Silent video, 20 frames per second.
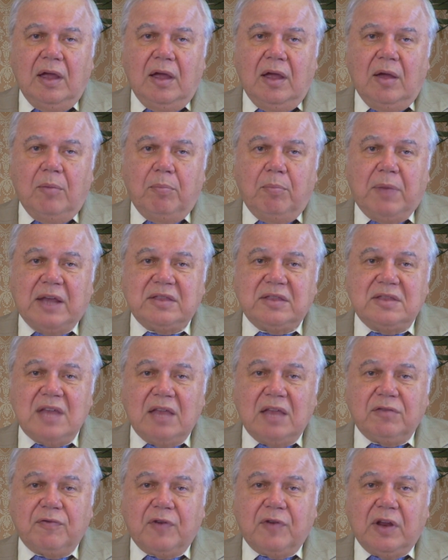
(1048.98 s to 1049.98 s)
But
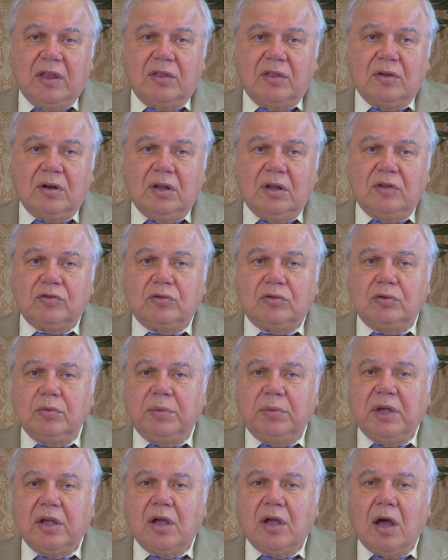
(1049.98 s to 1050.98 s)
that freedom is to
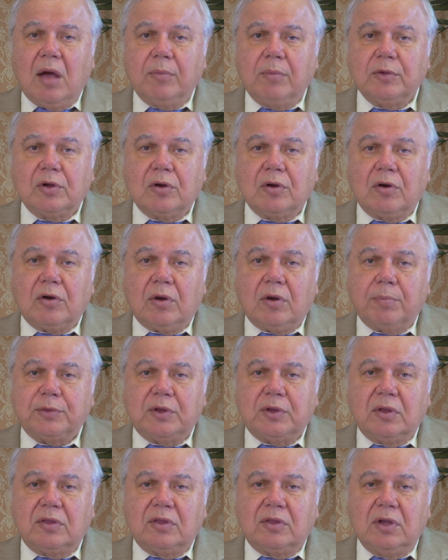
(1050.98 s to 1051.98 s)
become
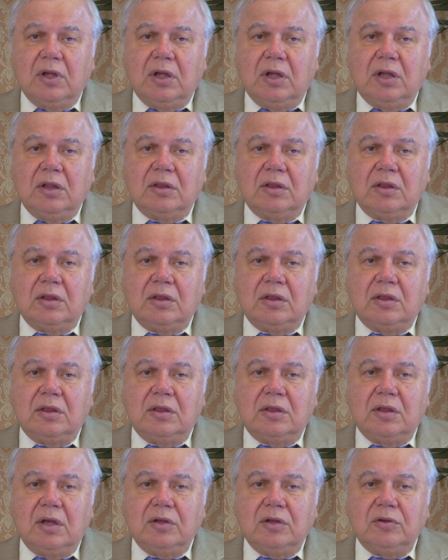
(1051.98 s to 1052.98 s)
corrupted in
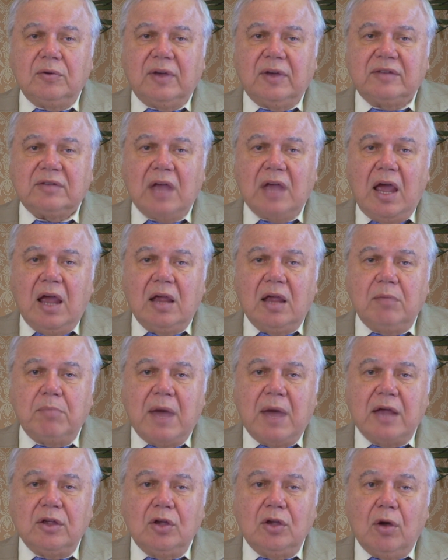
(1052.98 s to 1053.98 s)
the USA
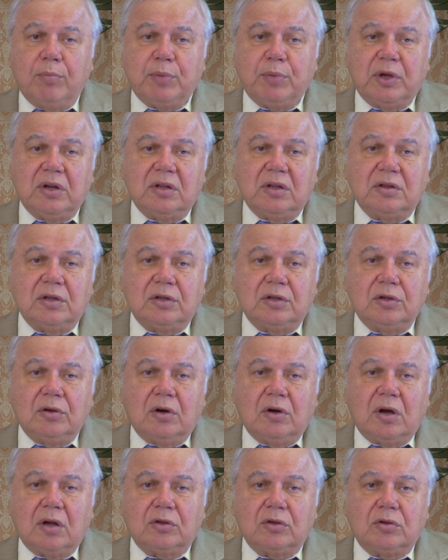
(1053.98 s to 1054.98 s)
by opening the
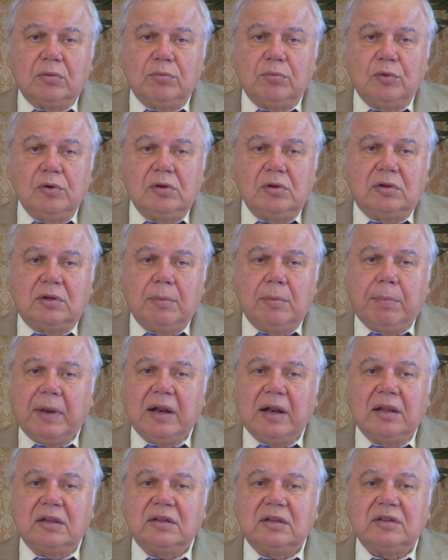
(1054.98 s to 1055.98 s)
door to
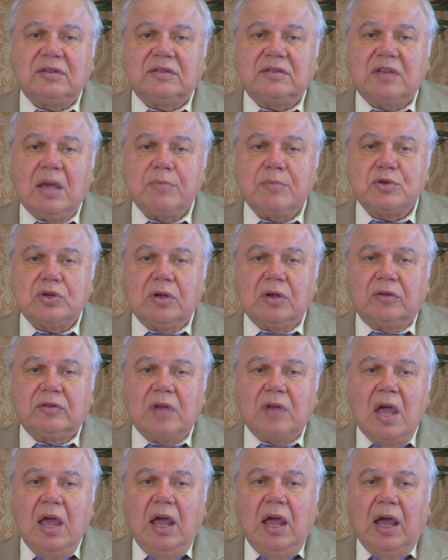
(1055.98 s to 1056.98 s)
multiple deceptions
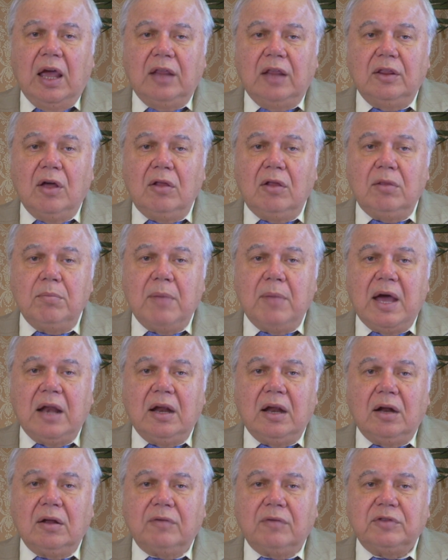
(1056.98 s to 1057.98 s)
and all
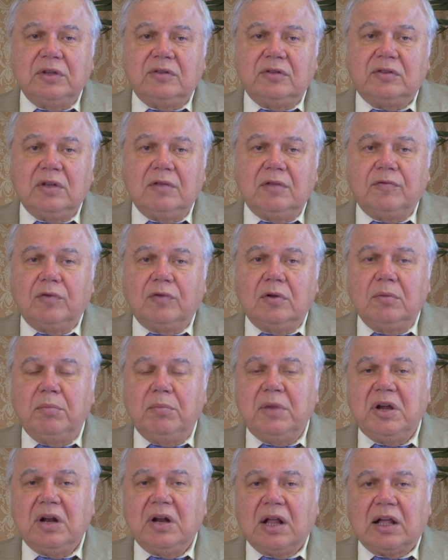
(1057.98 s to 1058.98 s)
manner of deceitful
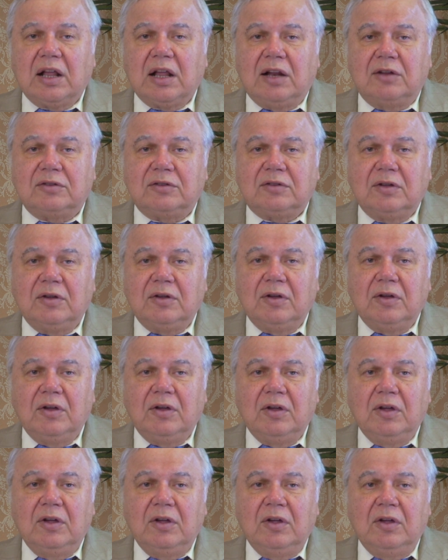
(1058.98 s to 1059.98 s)
miracles.
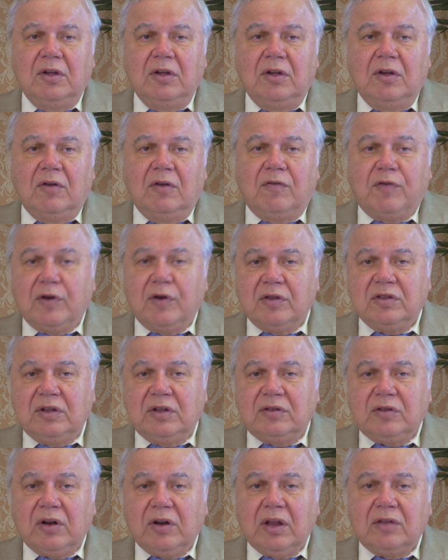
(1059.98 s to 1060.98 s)
For
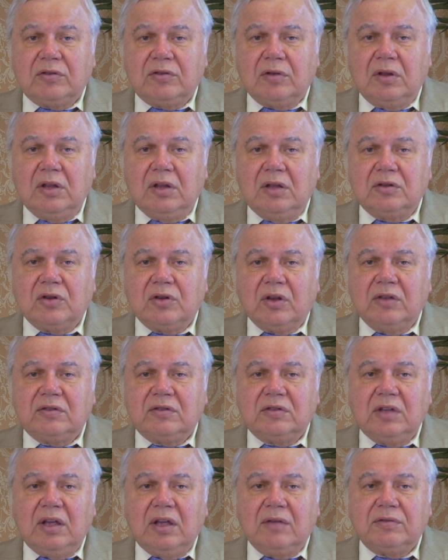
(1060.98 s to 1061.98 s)
this reason, it
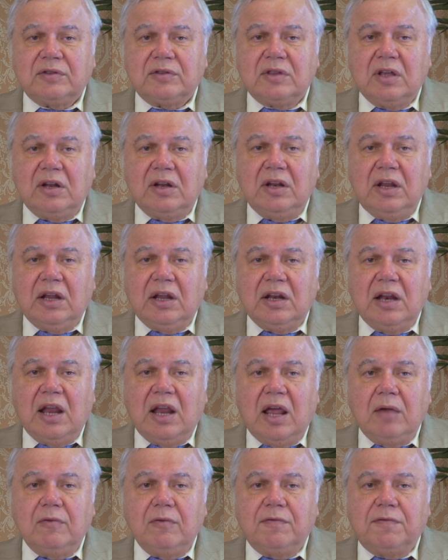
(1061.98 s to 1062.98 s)
receives the
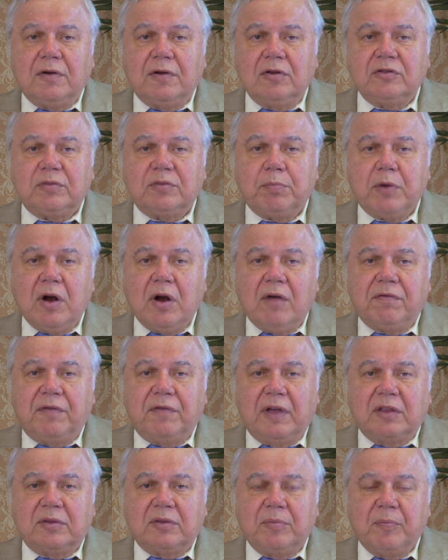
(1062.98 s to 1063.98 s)
nickname false prophet.